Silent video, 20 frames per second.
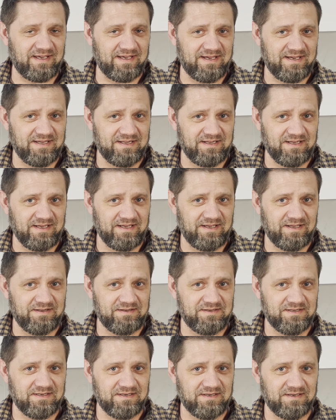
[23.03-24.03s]

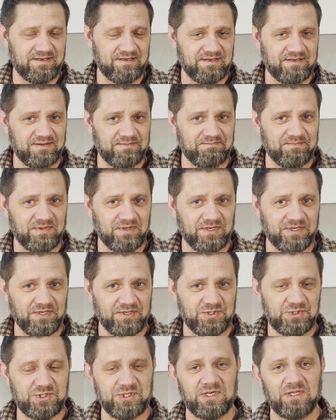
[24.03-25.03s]
and I
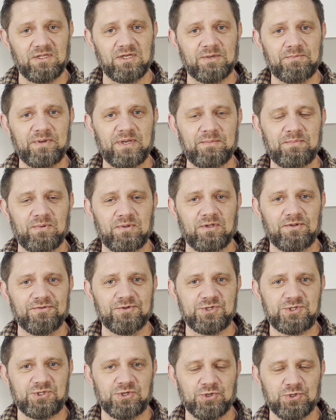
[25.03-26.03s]
see a lot of people on
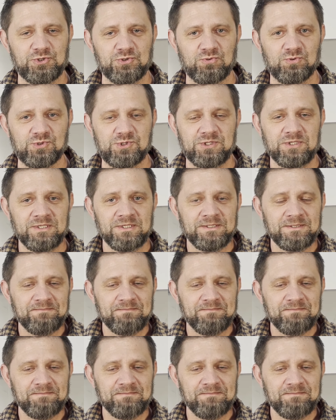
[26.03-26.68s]
the socials,